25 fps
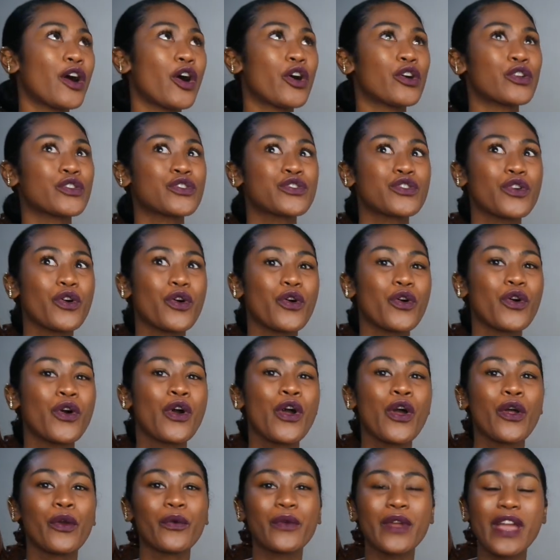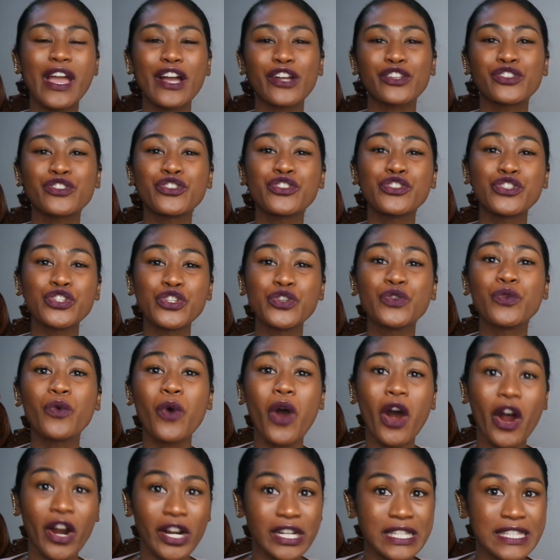also react to new
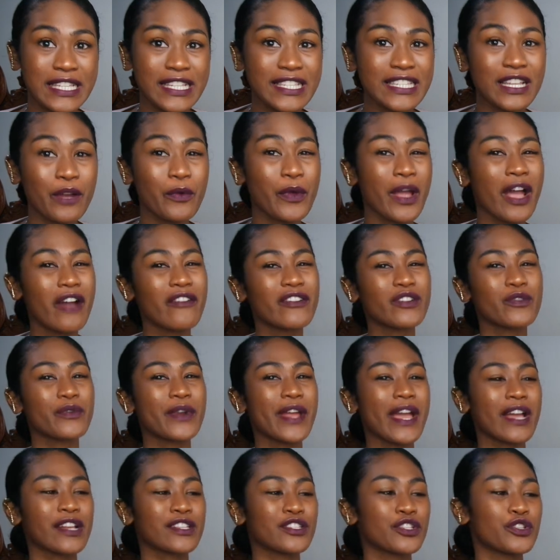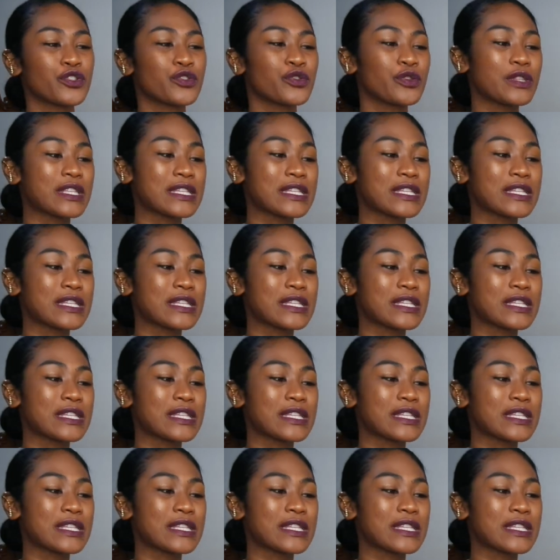artists that we haven't reacted to.